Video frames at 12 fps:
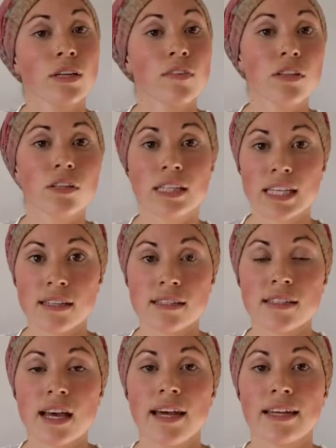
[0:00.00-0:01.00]
give a little
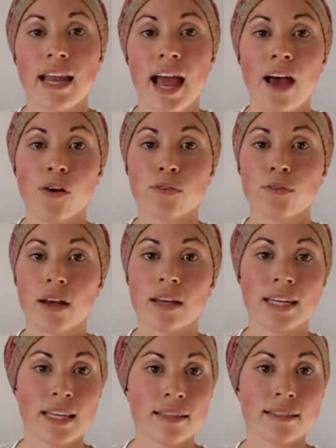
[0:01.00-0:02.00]
insight in how
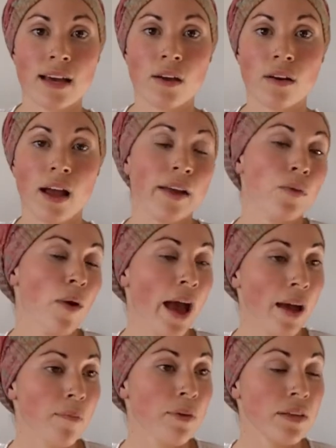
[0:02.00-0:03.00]
it is that I
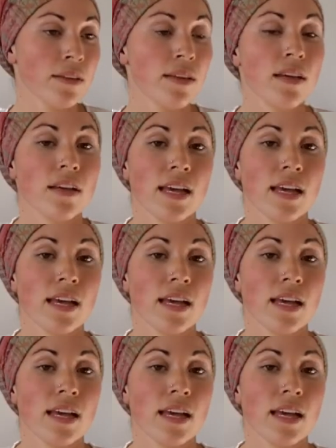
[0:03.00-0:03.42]
wrap and